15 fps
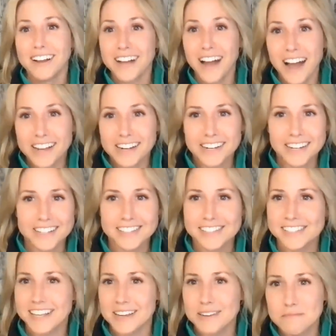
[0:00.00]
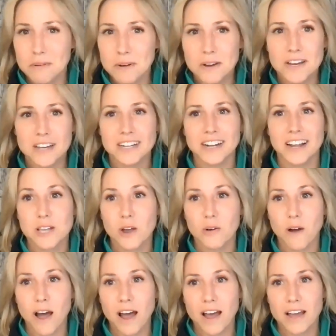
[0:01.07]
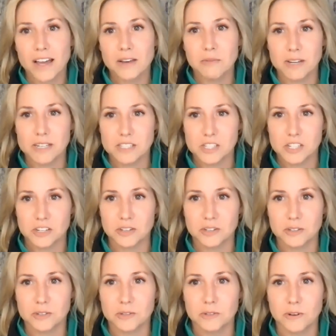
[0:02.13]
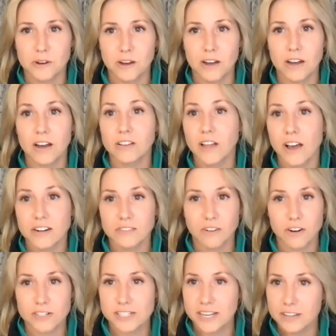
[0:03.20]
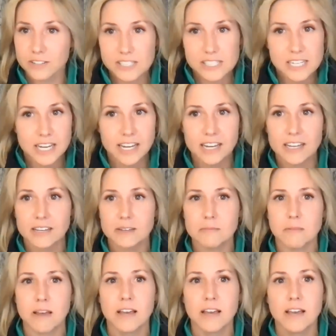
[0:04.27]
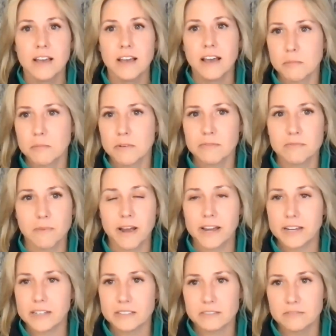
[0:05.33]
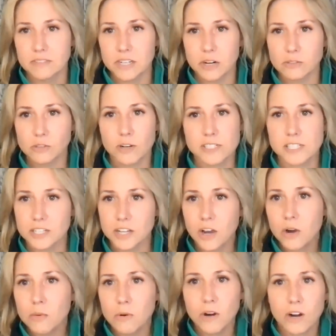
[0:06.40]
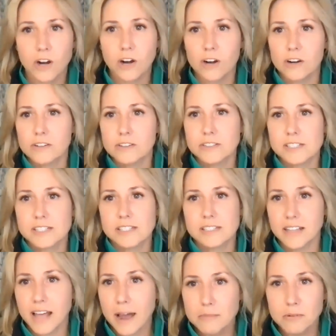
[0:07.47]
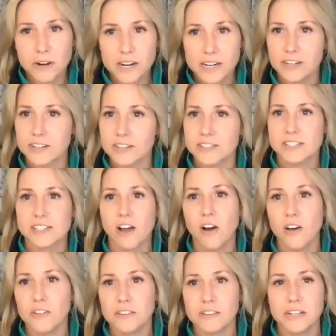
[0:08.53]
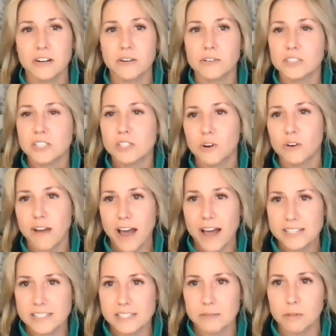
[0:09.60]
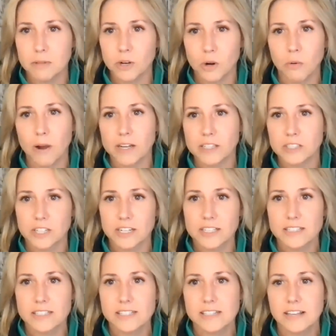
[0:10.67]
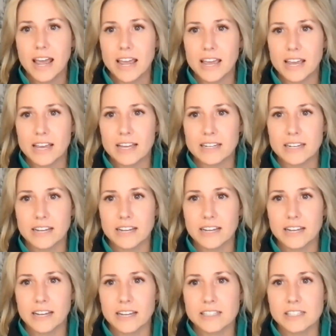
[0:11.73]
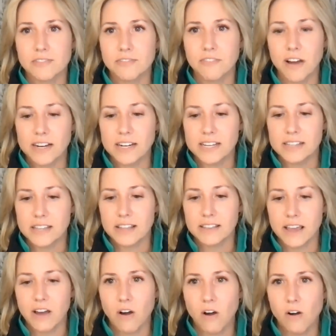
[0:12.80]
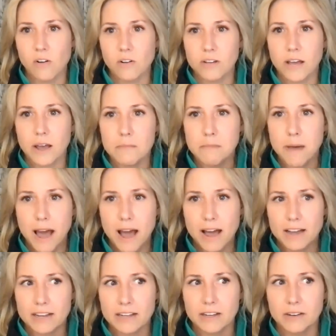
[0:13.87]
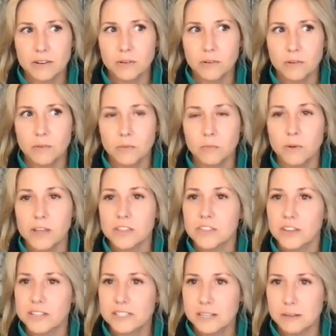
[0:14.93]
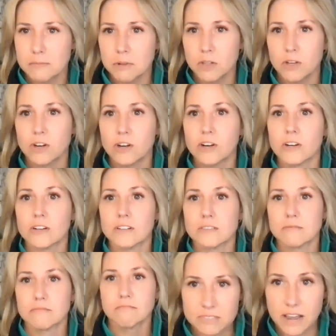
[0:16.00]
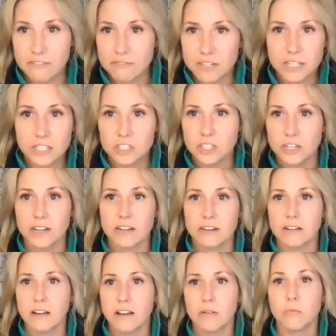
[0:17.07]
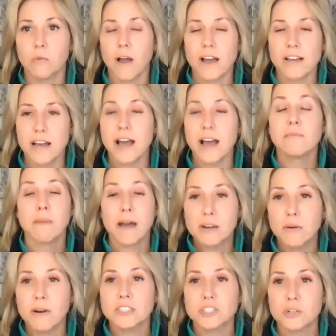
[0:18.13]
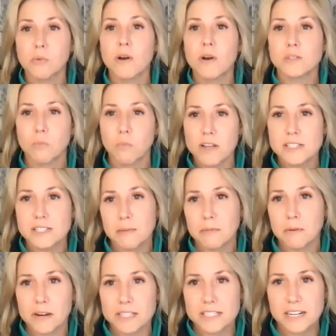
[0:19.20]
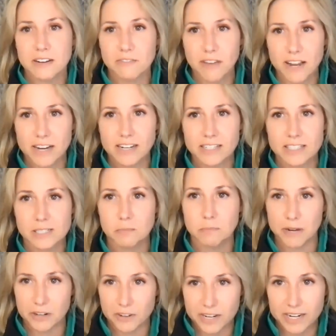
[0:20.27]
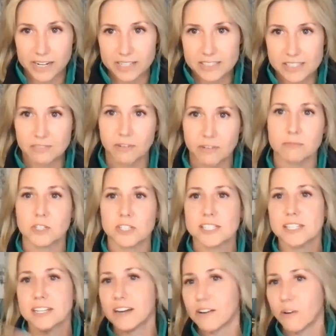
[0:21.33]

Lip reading: guidance, input. So I went to a lot of our sales team, some of my, trusted coworkers, collaborators, all, and just sort of asked similar questions. And it's funny that they all come back with a similar definition. My question was, what separates an event experience from just an